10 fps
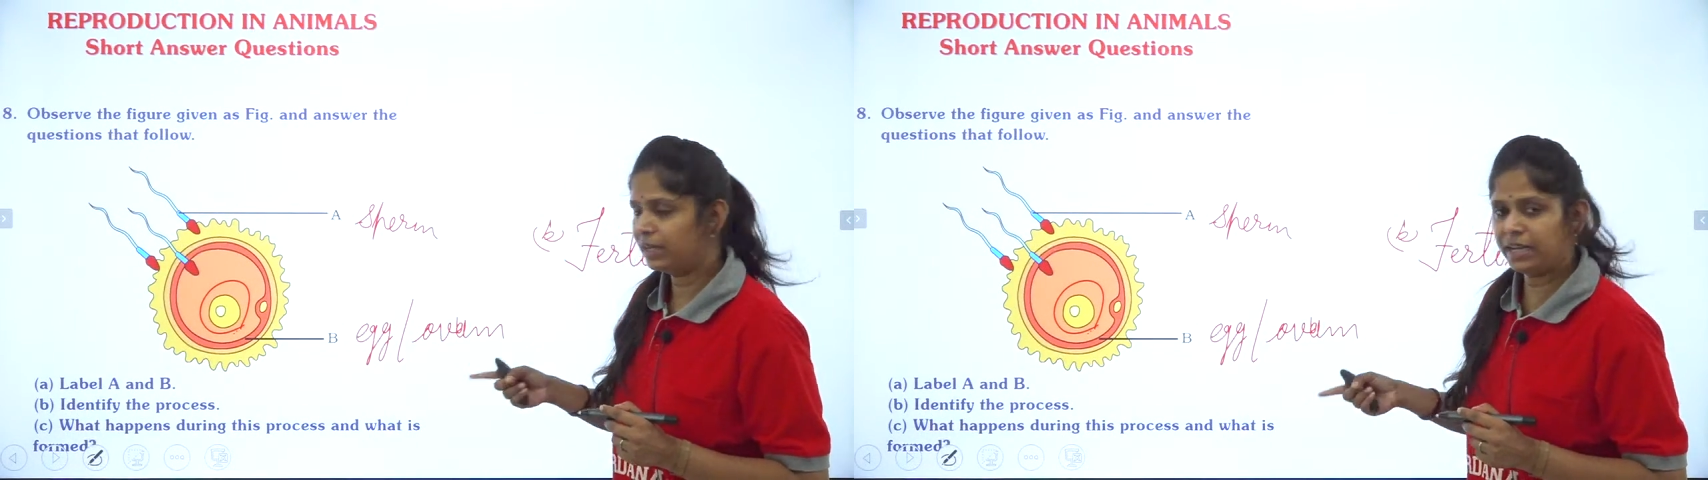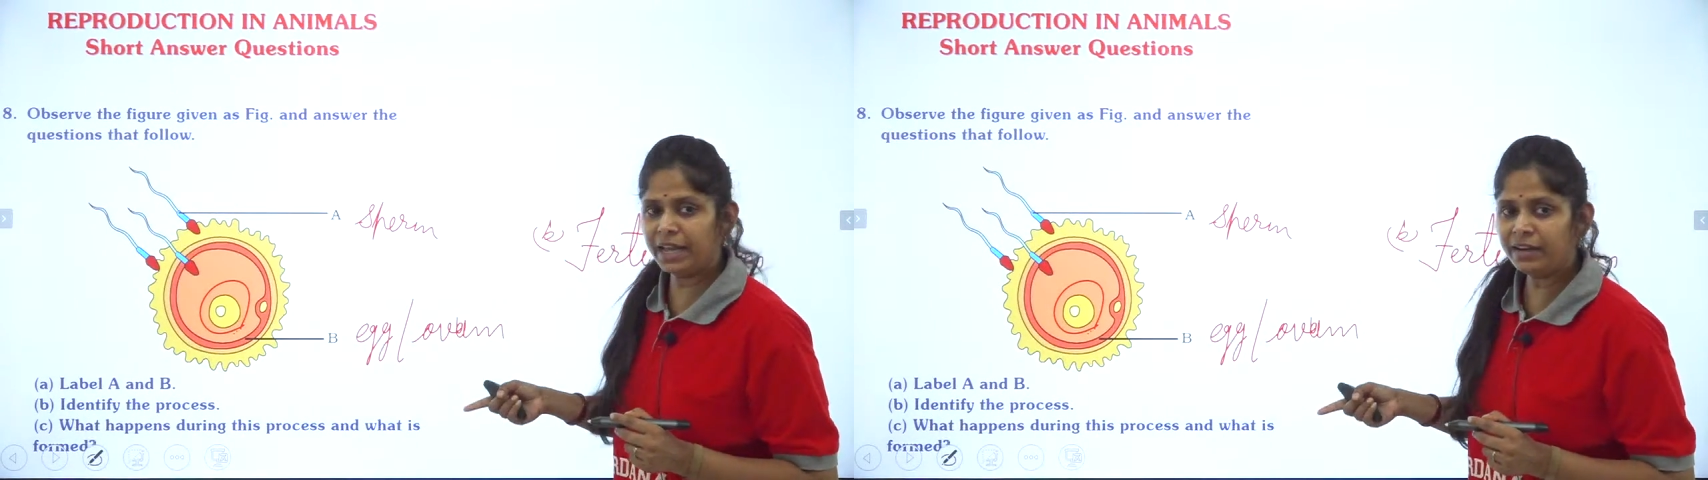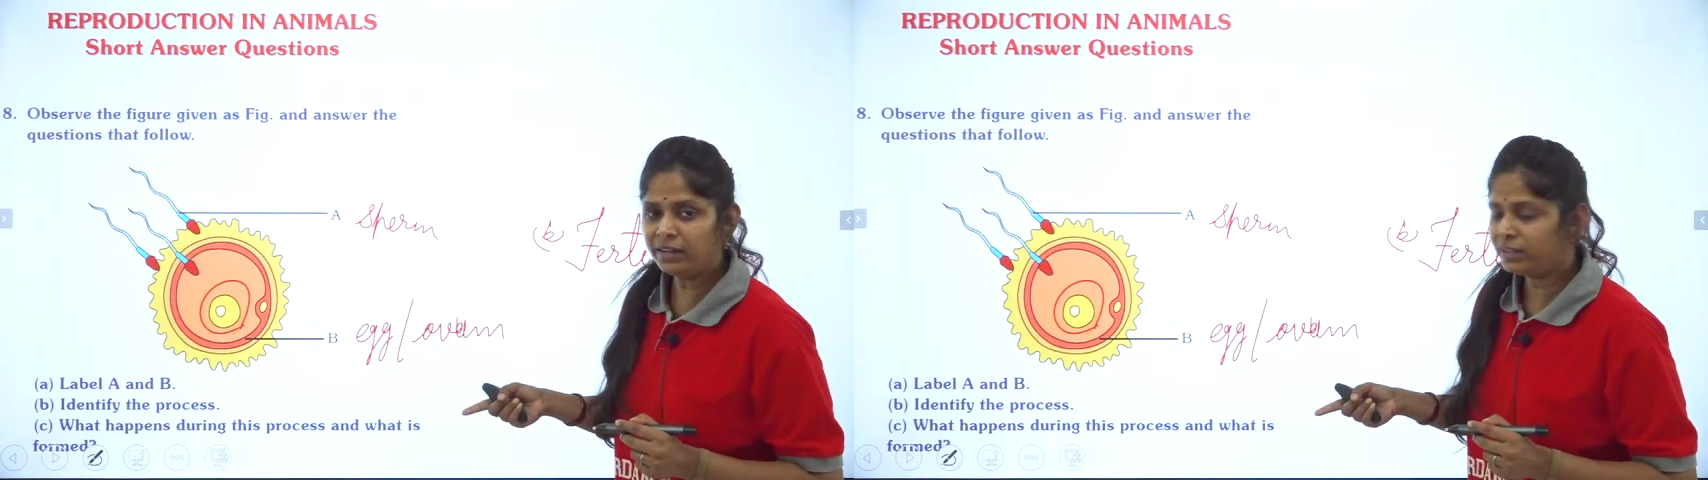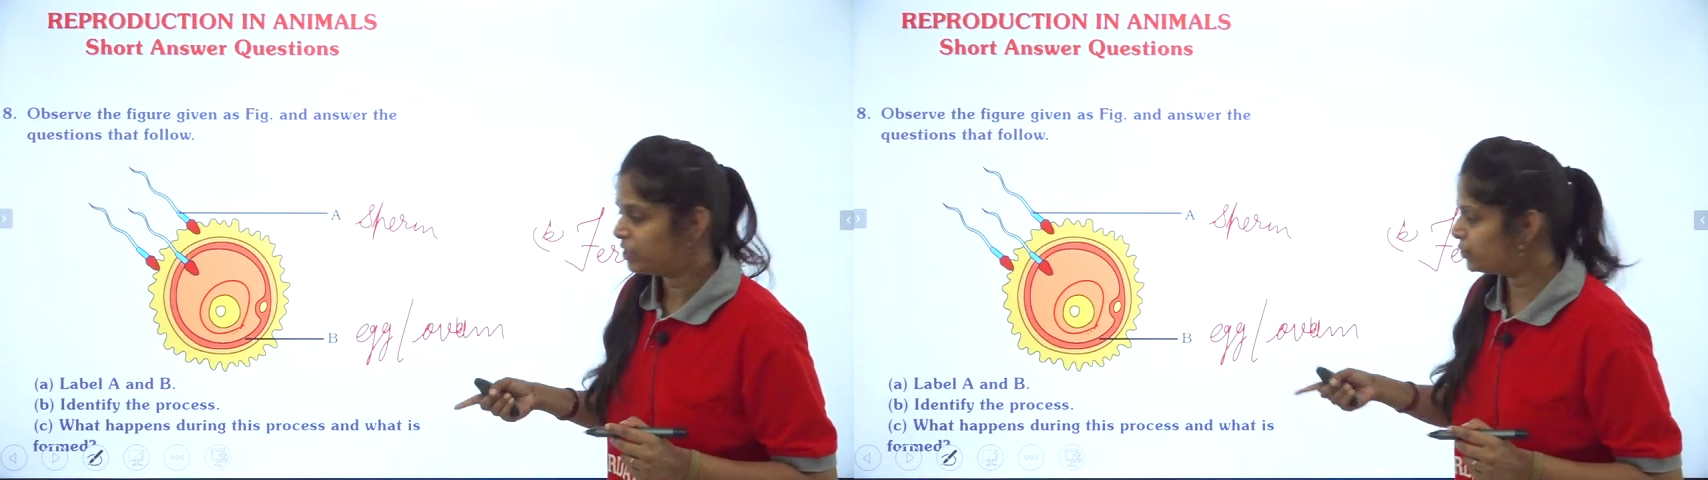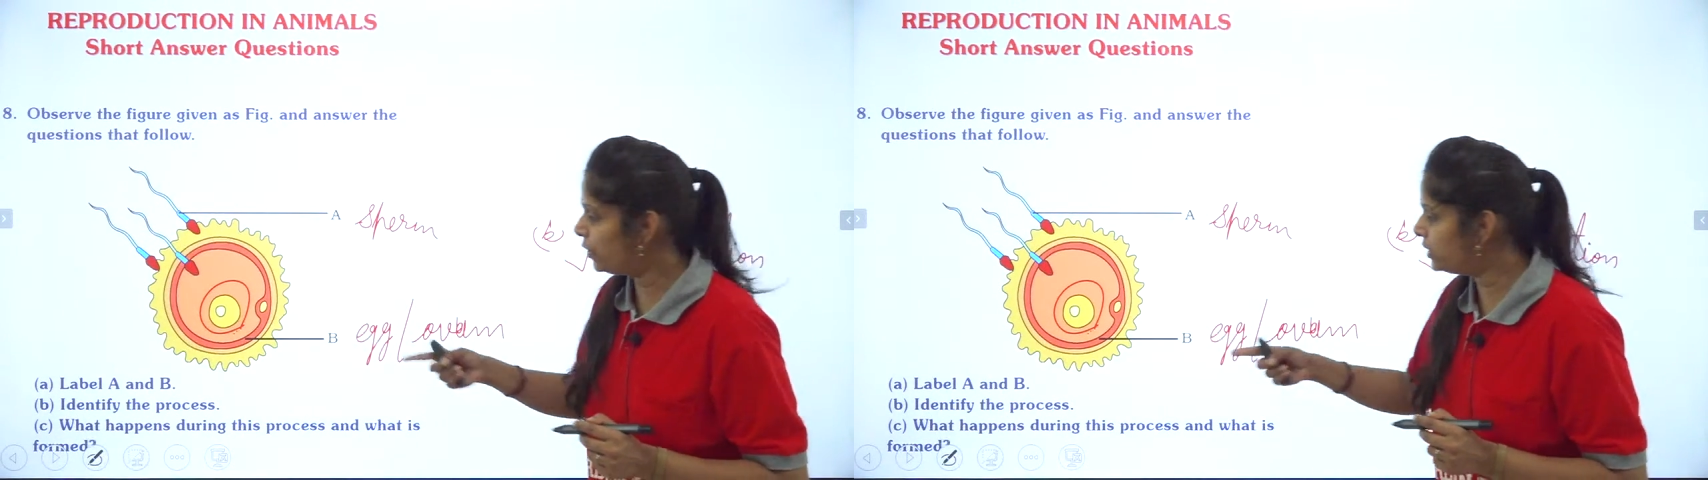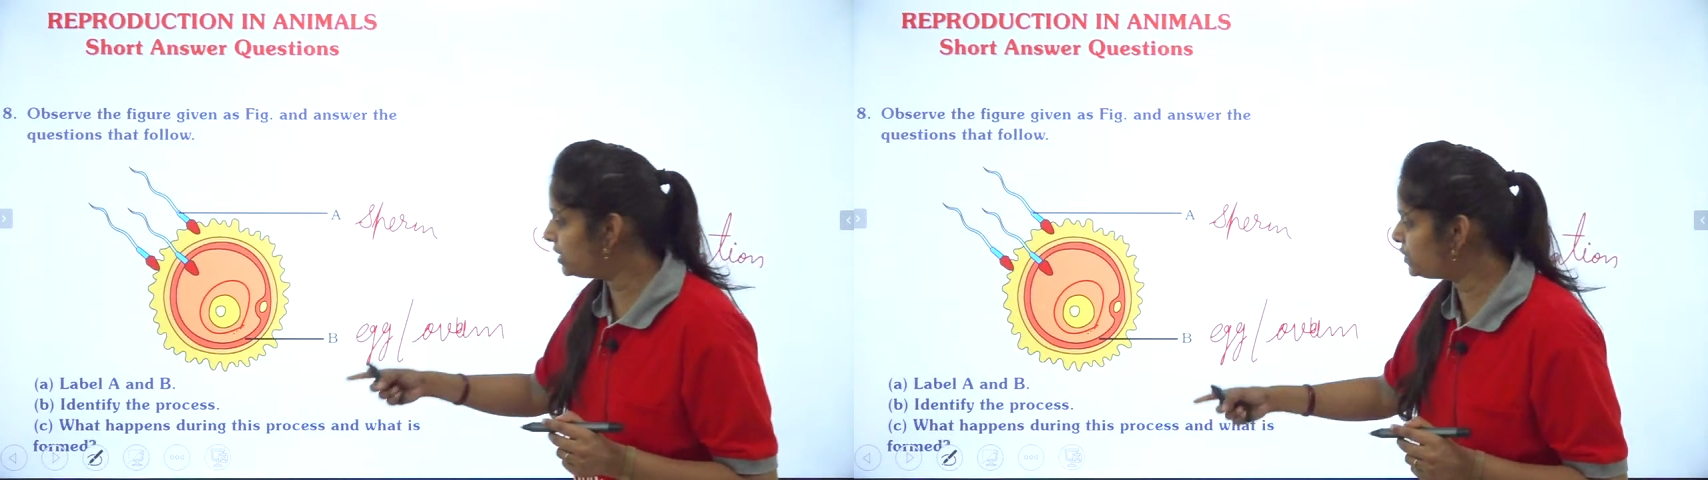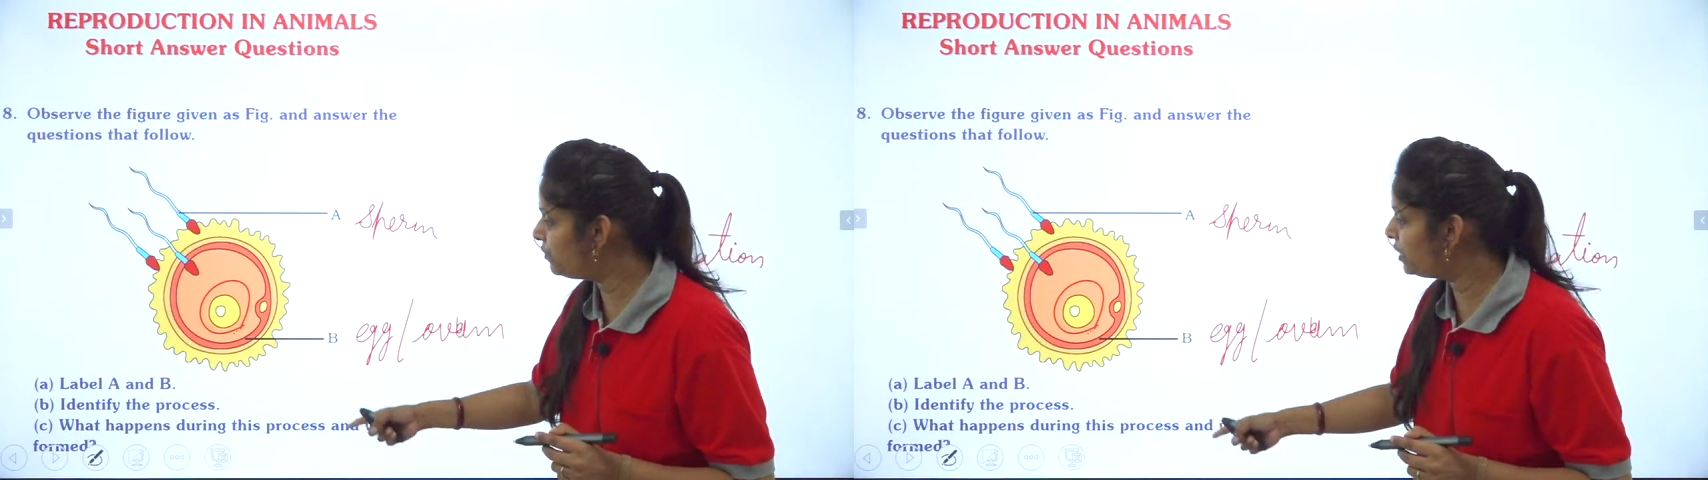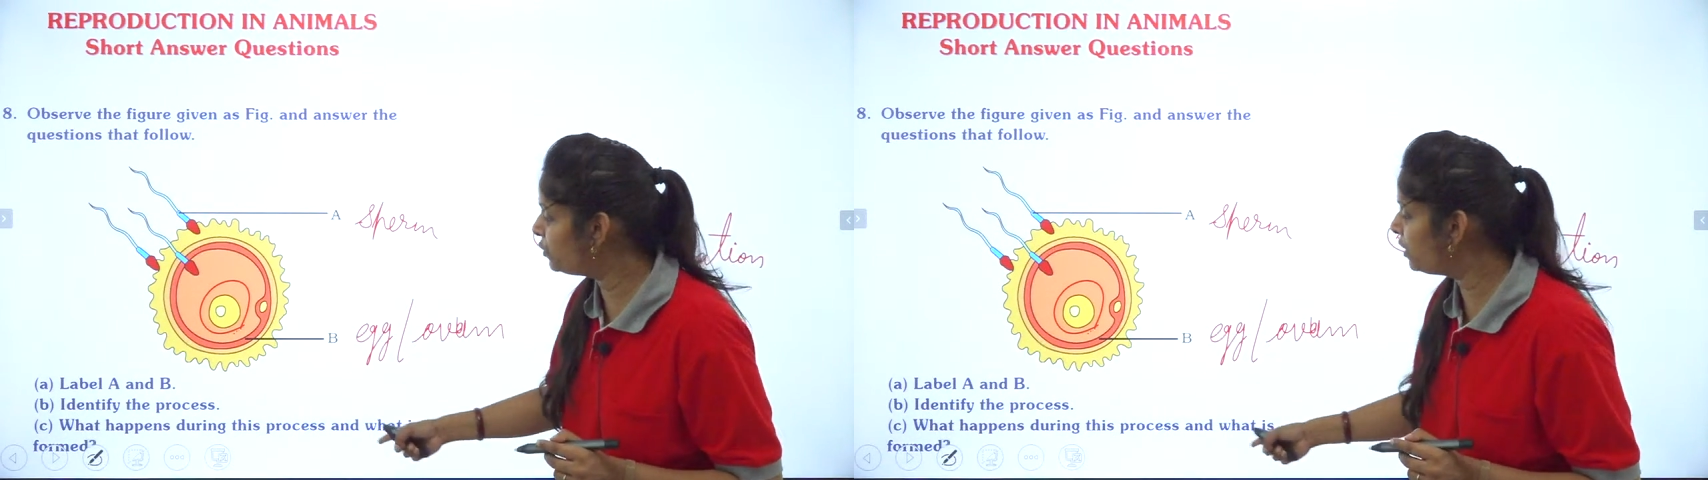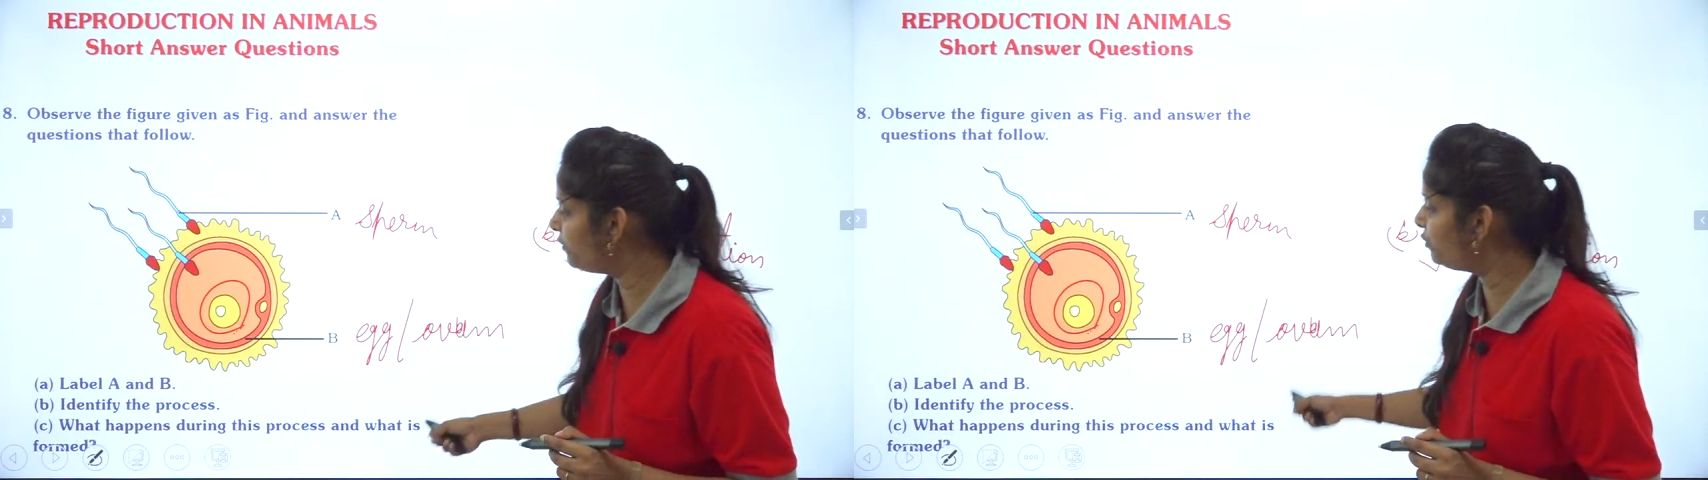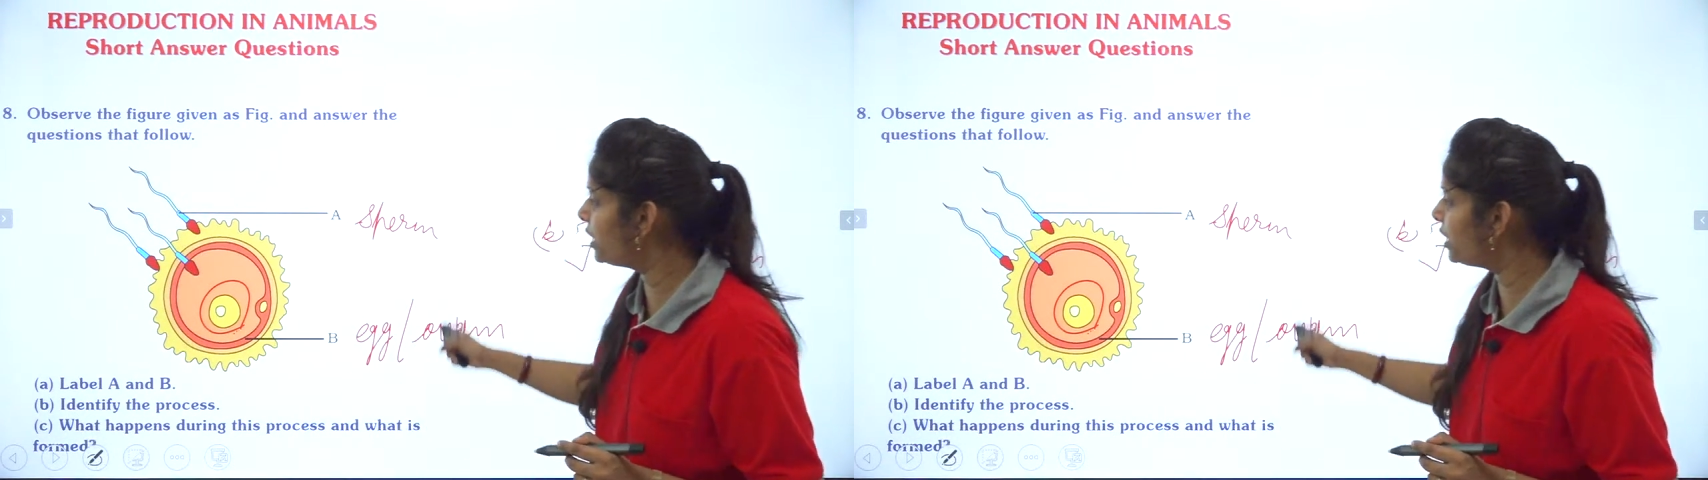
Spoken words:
Clear? So in this way you have to